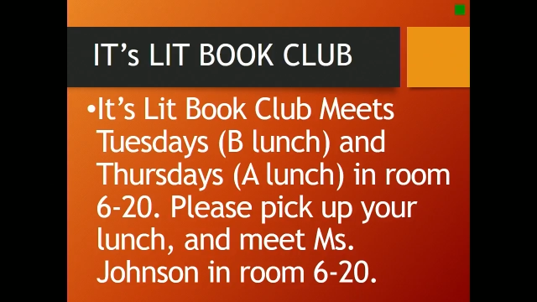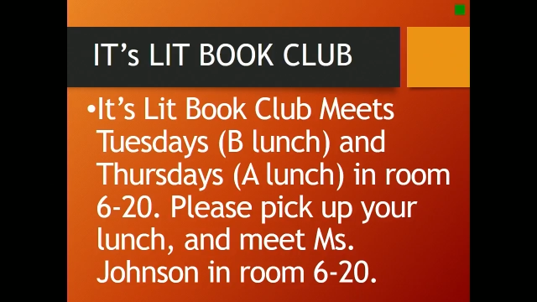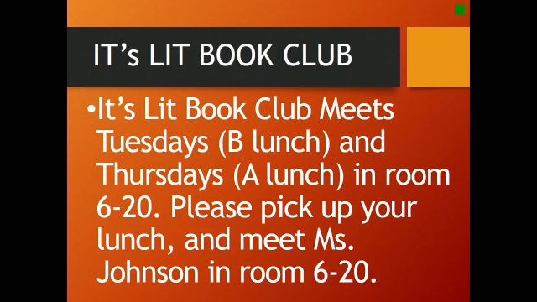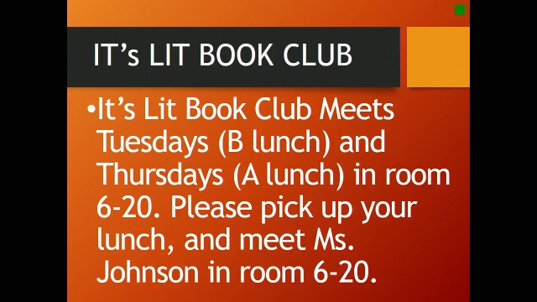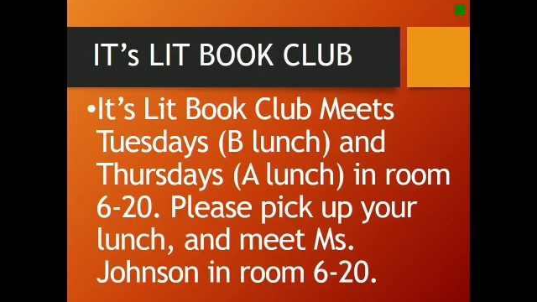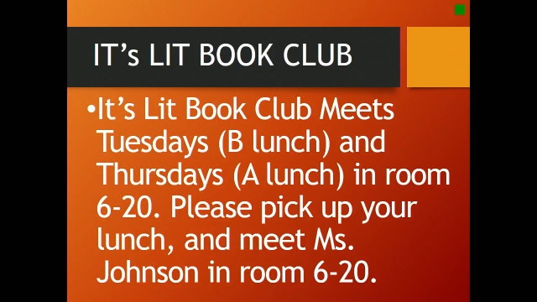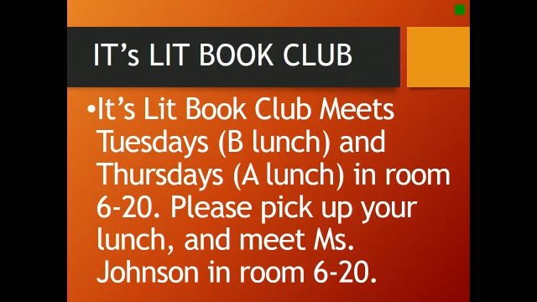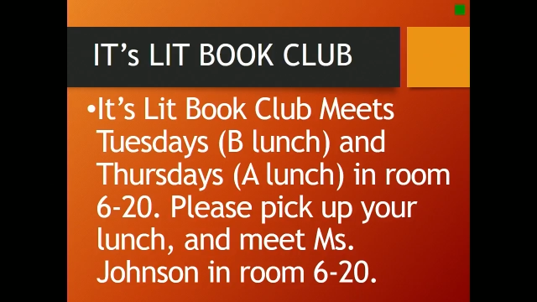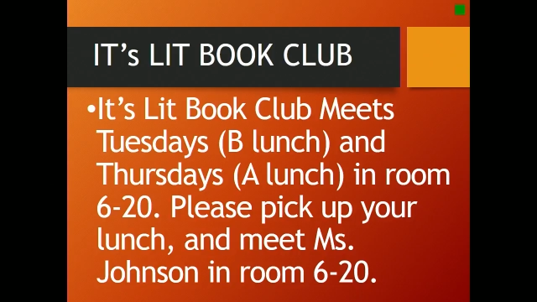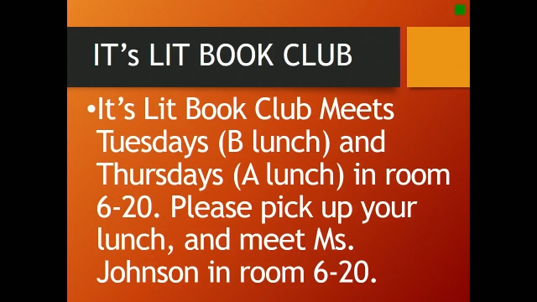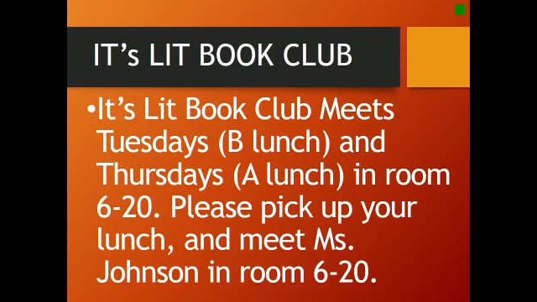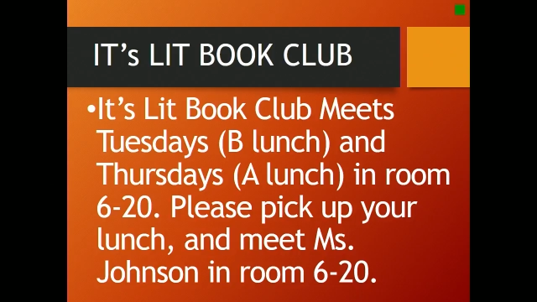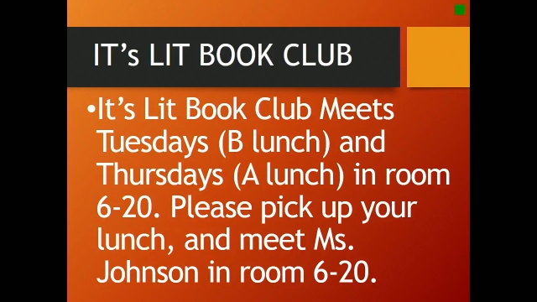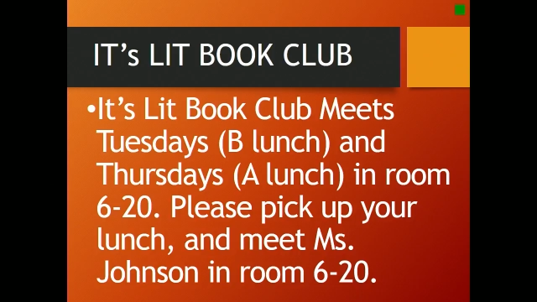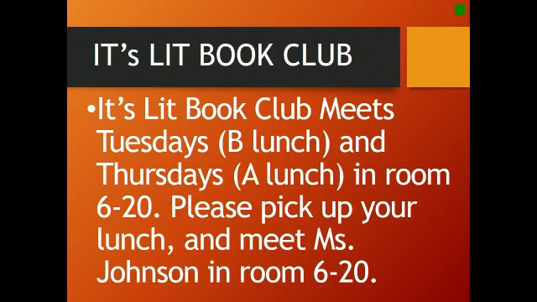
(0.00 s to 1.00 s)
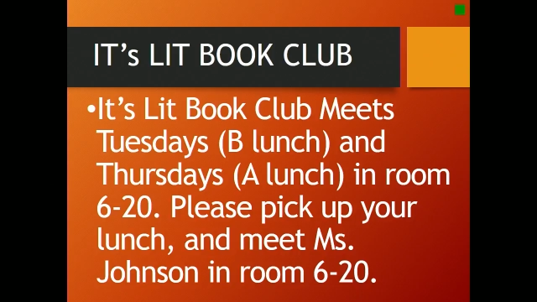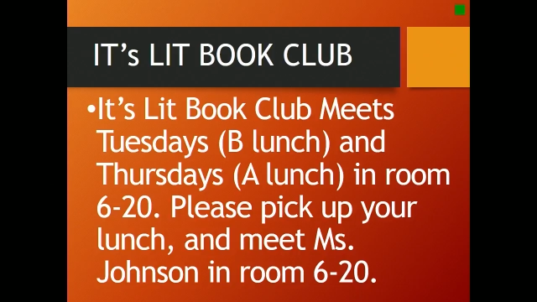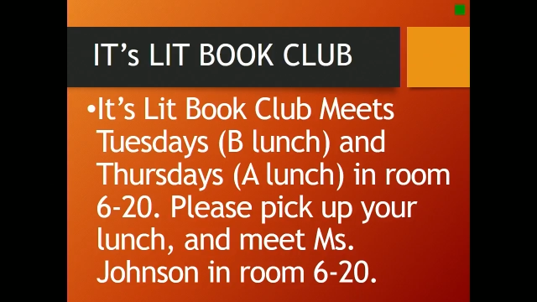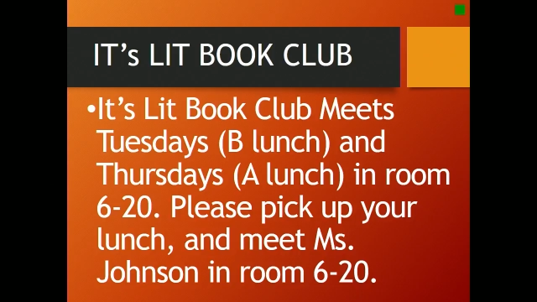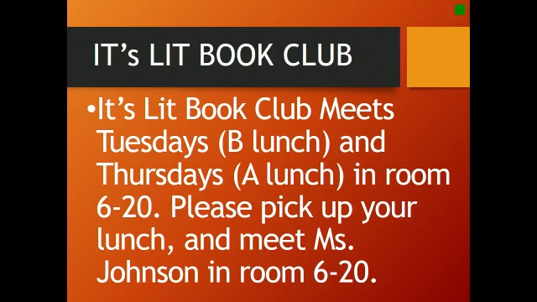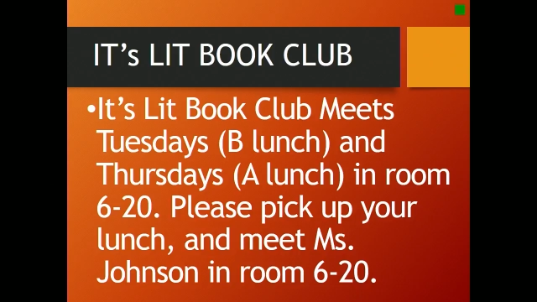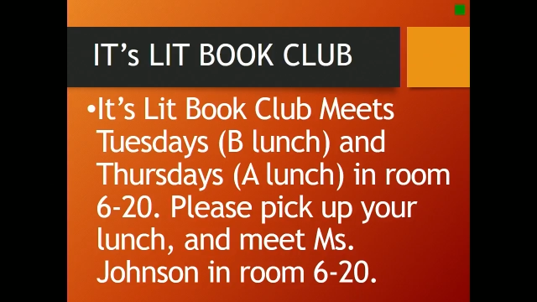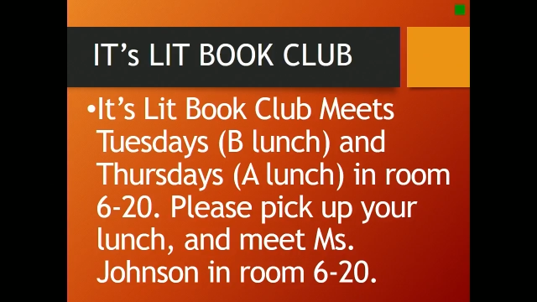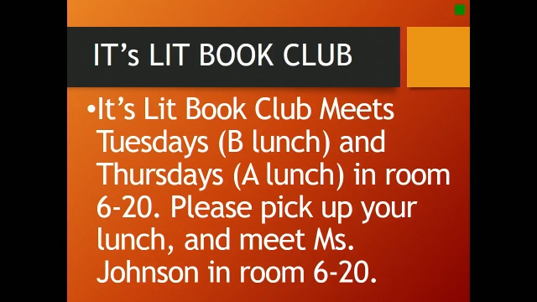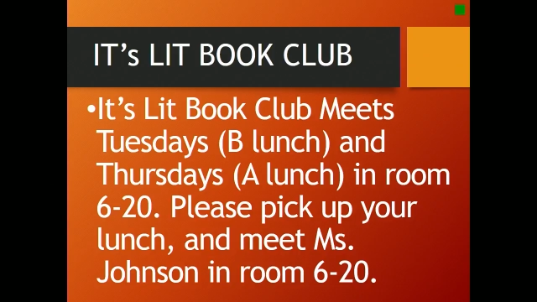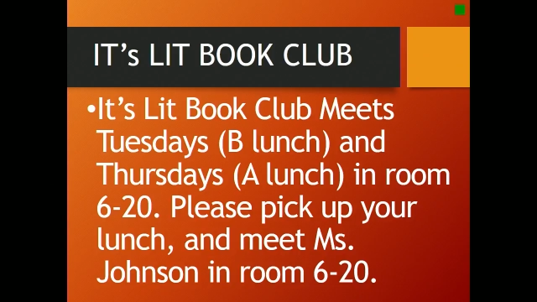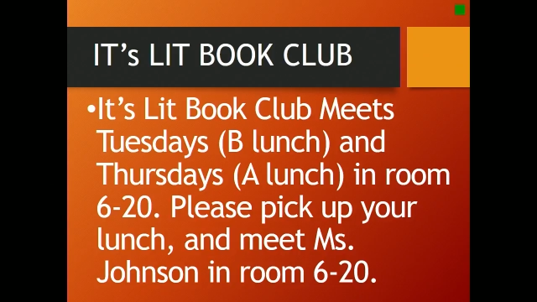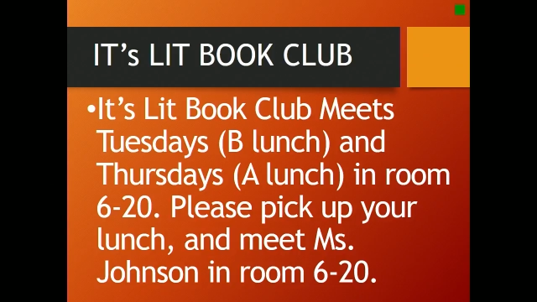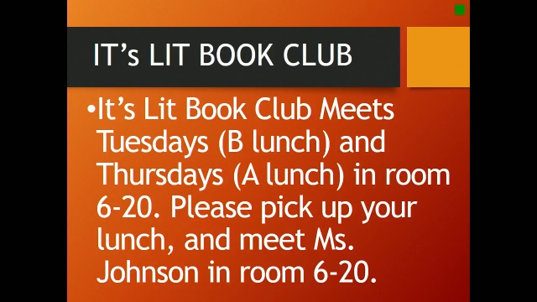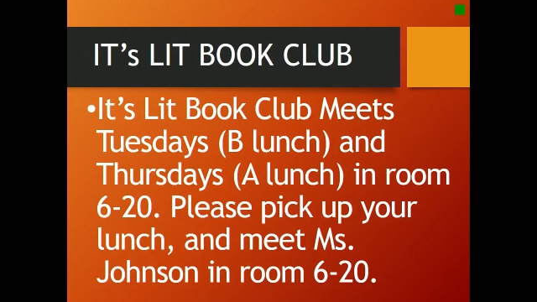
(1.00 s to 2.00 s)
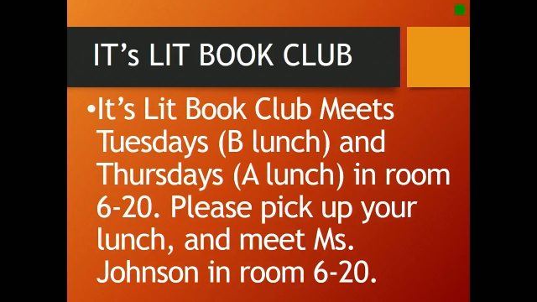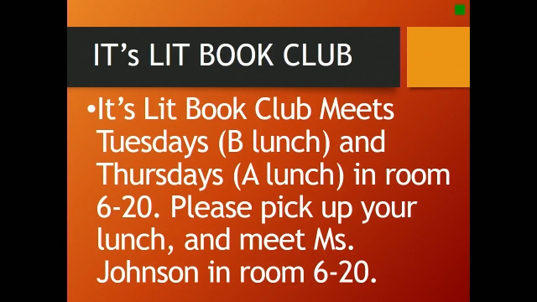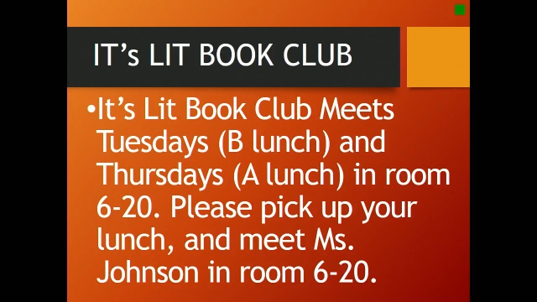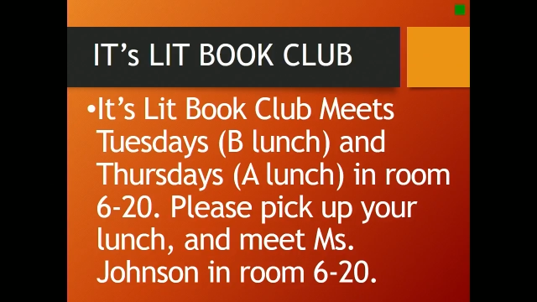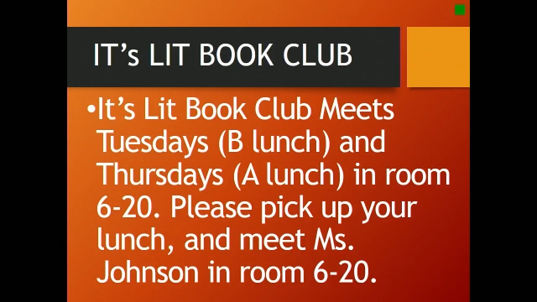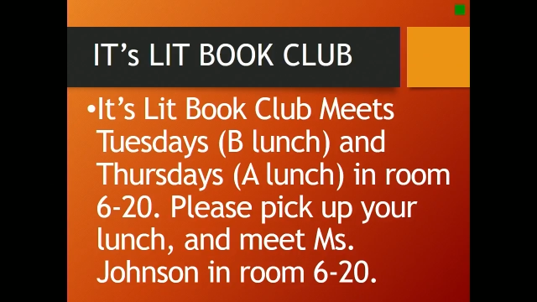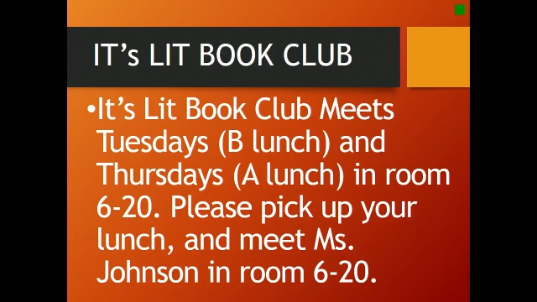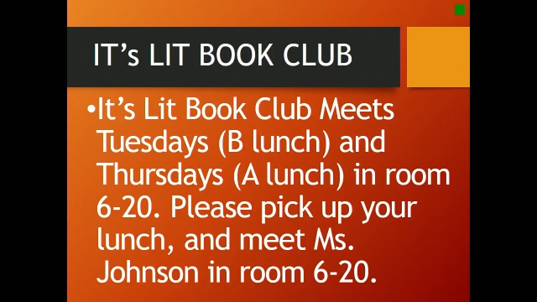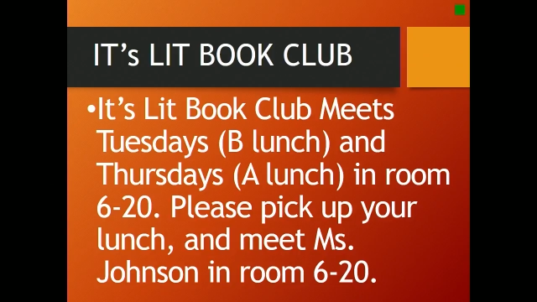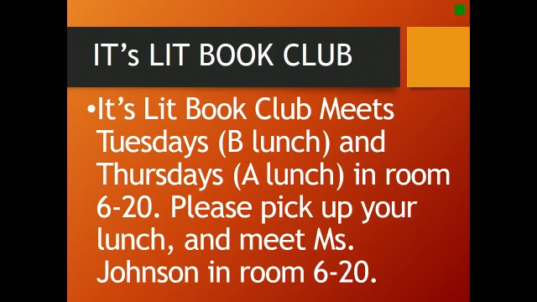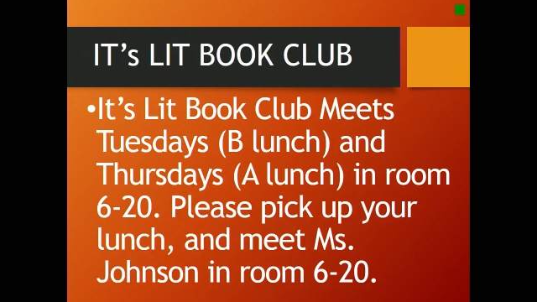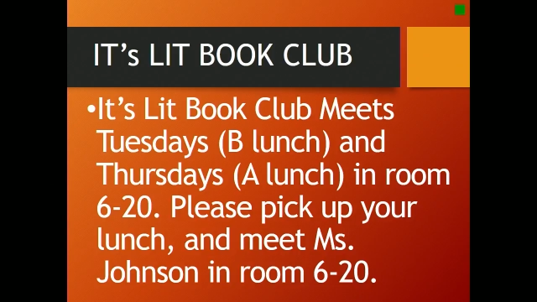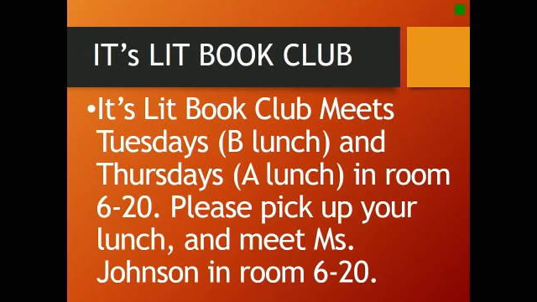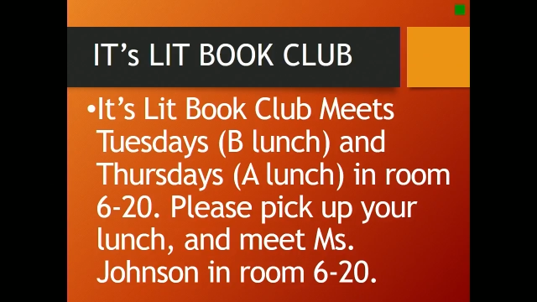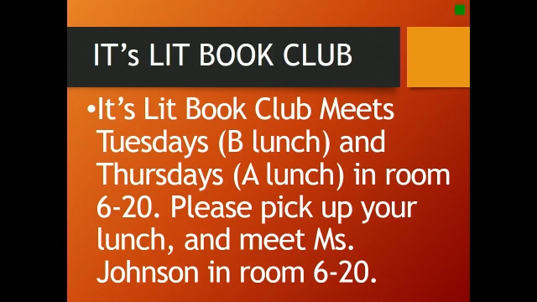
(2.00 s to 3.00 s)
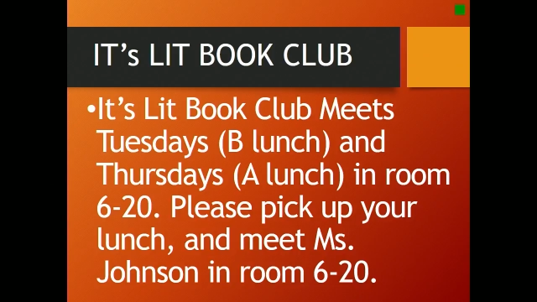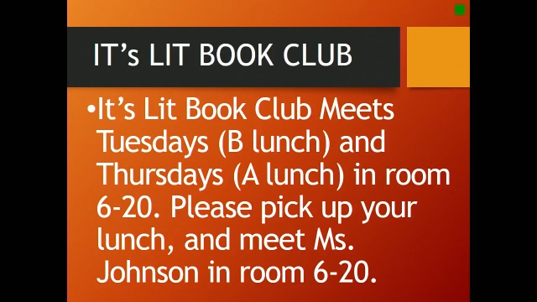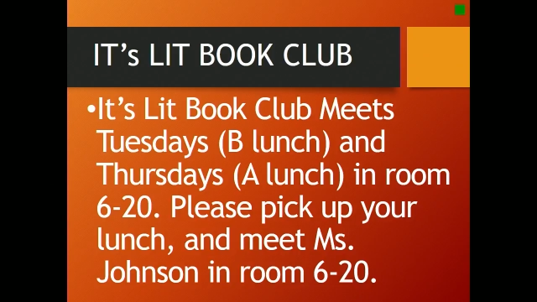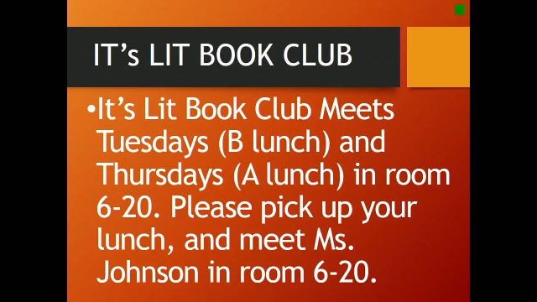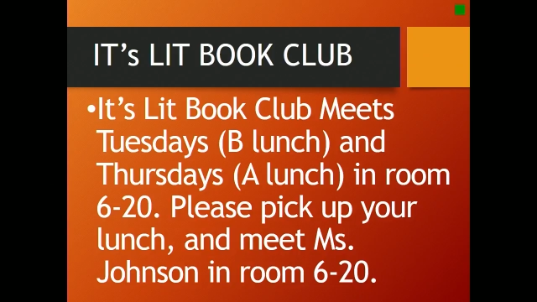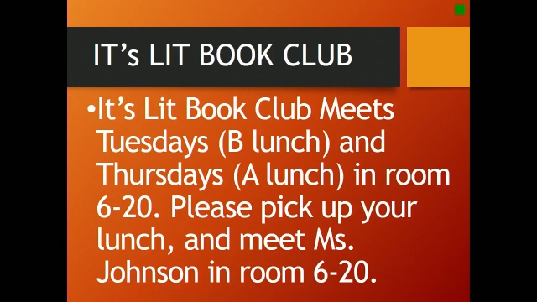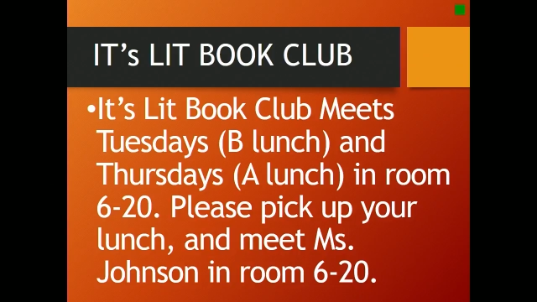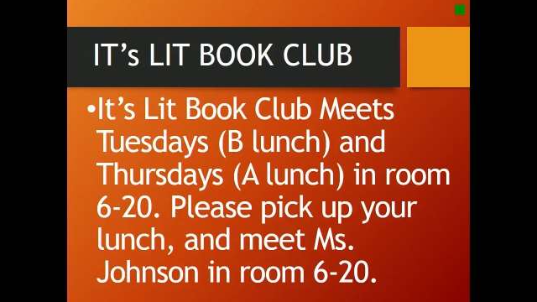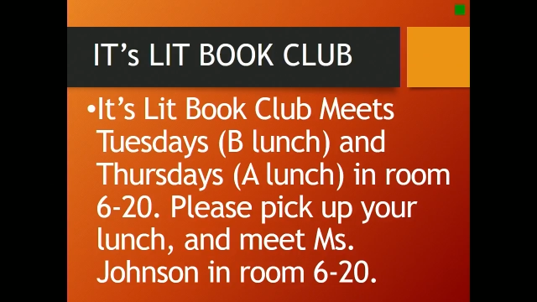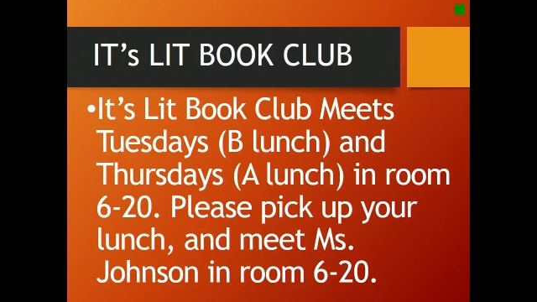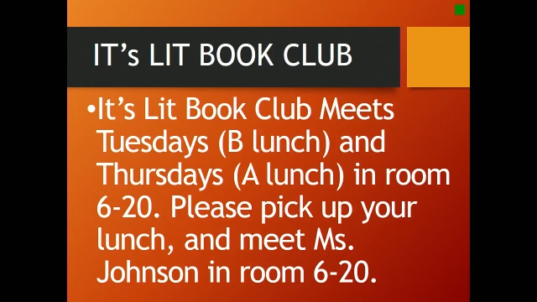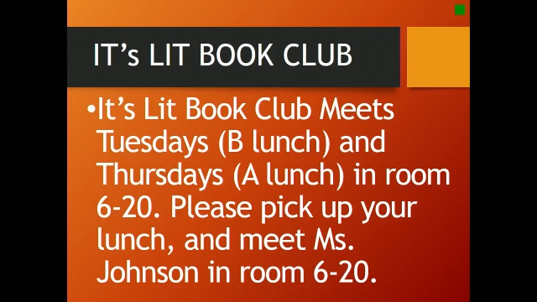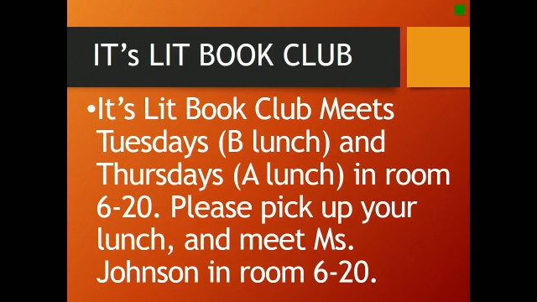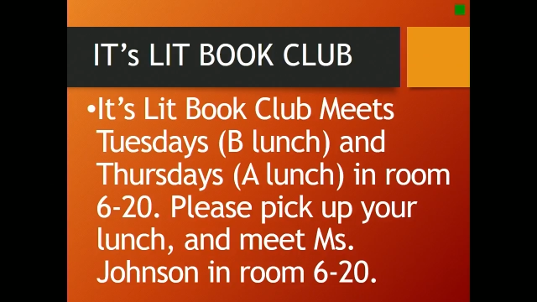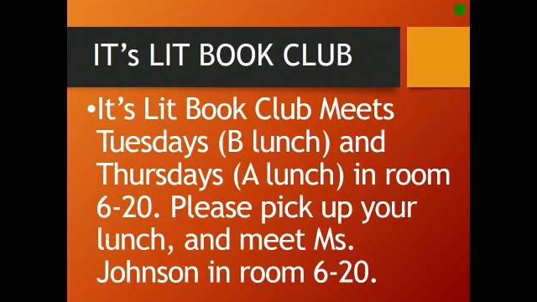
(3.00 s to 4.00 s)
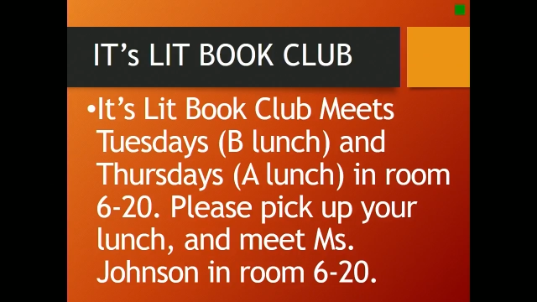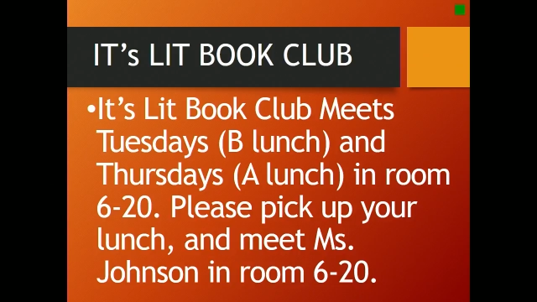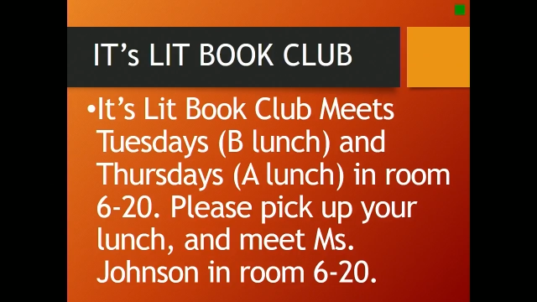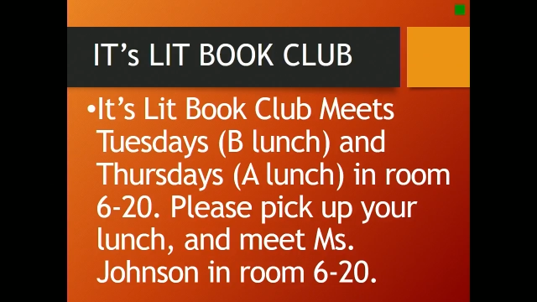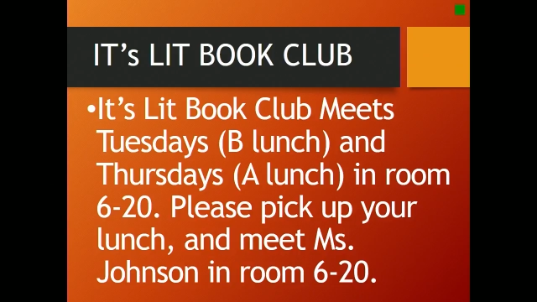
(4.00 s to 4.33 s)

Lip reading: Nobody's mouth can be seen.